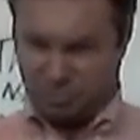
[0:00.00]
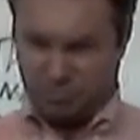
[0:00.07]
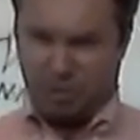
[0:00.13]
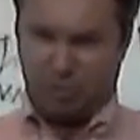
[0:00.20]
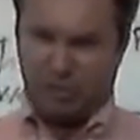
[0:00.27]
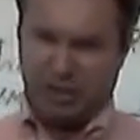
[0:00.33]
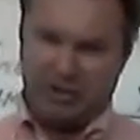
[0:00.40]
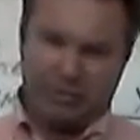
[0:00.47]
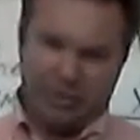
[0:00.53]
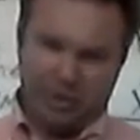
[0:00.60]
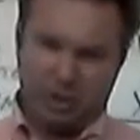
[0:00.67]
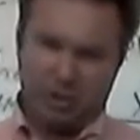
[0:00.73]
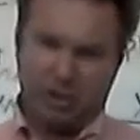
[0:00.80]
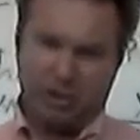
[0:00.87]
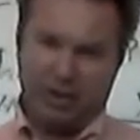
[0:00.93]

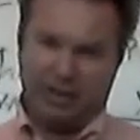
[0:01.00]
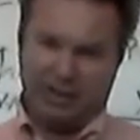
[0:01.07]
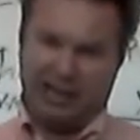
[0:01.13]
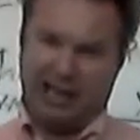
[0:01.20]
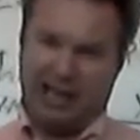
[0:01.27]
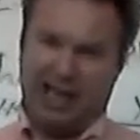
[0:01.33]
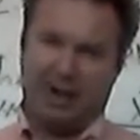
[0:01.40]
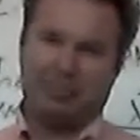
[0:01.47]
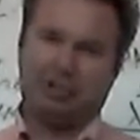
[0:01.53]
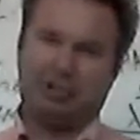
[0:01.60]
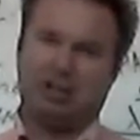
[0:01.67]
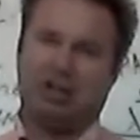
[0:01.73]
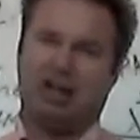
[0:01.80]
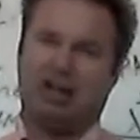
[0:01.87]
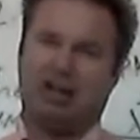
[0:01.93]
Review the
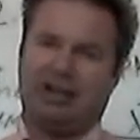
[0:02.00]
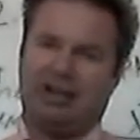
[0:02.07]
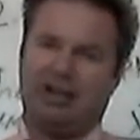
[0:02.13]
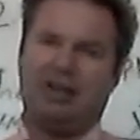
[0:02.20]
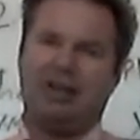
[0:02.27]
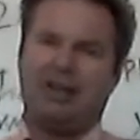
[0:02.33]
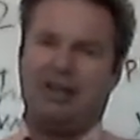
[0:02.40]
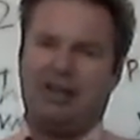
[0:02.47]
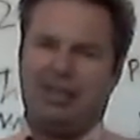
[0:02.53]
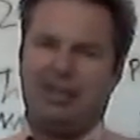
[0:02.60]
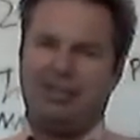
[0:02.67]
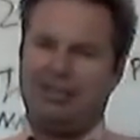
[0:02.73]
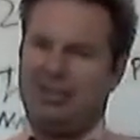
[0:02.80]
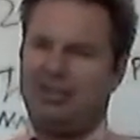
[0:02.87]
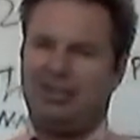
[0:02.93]
chapter on it.
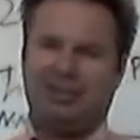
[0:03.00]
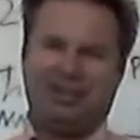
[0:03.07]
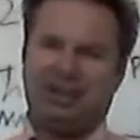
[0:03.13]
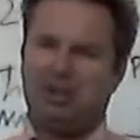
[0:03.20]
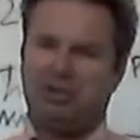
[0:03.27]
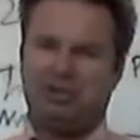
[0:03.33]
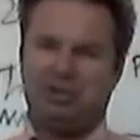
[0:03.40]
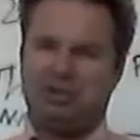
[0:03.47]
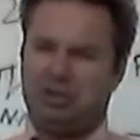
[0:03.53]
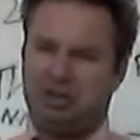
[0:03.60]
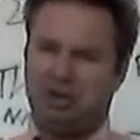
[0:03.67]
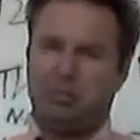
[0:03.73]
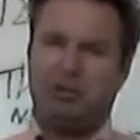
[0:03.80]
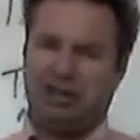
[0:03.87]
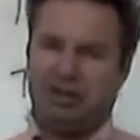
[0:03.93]
This tells you
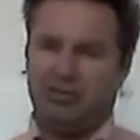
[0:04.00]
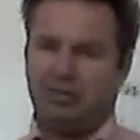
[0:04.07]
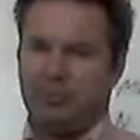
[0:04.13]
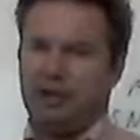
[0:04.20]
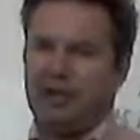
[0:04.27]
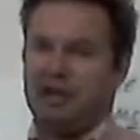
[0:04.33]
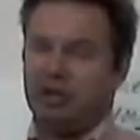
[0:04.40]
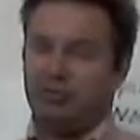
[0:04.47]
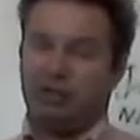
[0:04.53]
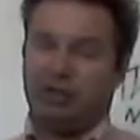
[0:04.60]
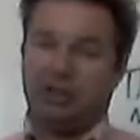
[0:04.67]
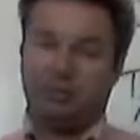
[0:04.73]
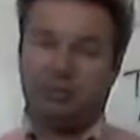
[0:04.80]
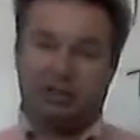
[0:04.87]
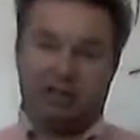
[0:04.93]
so much information of what
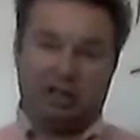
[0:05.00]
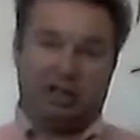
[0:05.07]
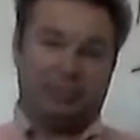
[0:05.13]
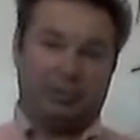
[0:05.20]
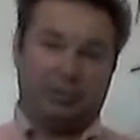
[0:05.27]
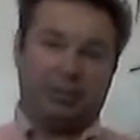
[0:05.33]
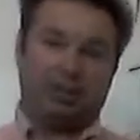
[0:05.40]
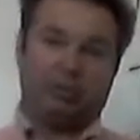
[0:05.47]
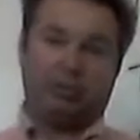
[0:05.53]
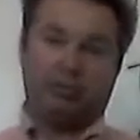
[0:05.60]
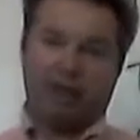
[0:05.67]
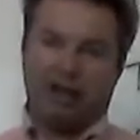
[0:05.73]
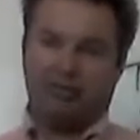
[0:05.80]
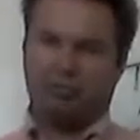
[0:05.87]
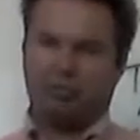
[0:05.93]
you would need. But so when we
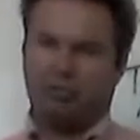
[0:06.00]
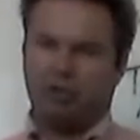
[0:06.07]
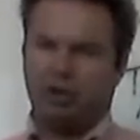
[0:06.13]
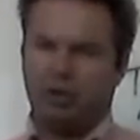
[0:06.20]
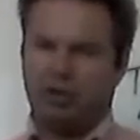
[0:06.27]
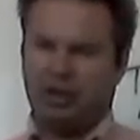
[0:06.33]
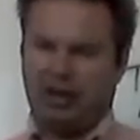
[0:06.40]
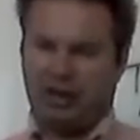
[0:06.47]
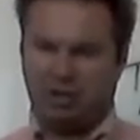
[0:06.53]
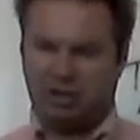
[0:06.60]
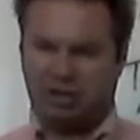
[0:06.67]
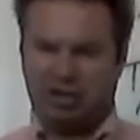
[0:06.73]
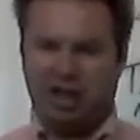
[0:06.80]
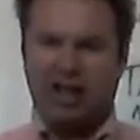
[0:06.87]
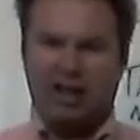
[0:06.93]
have
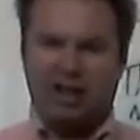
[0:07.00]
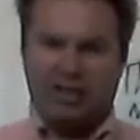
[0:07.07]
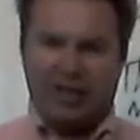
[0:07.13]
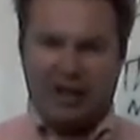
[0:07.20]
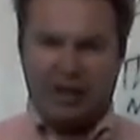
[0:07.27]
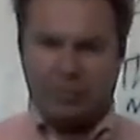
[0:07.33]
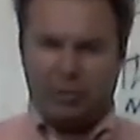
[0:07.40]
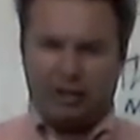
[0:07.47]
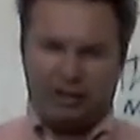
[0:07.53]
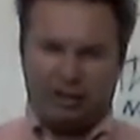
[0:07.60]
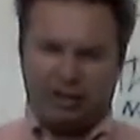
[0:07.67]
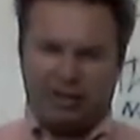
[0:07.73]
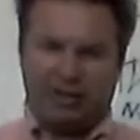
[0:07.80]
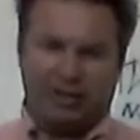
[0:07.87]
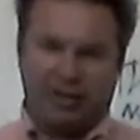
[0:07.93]
pronouns, they
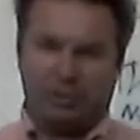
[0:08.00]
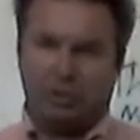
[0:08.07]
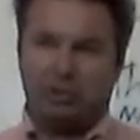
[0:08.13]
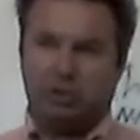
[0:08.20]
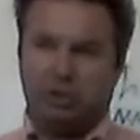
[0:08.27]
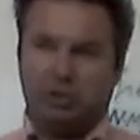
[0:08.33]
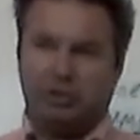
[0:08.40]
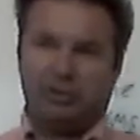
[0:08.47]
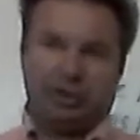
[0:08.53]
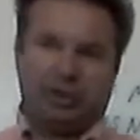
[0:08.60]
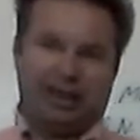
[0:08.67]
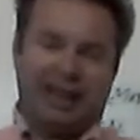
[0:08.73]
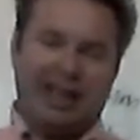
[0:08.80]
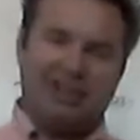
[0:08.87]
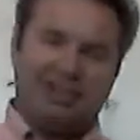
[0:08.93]
will do what their
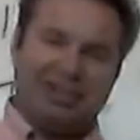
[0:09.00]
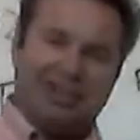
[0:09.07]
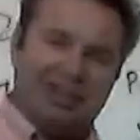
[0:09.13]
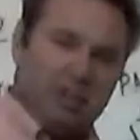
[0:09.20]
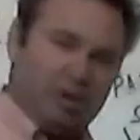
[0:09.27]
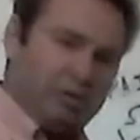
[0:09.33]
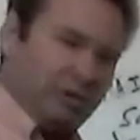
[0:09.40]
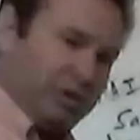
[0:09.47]
case endings would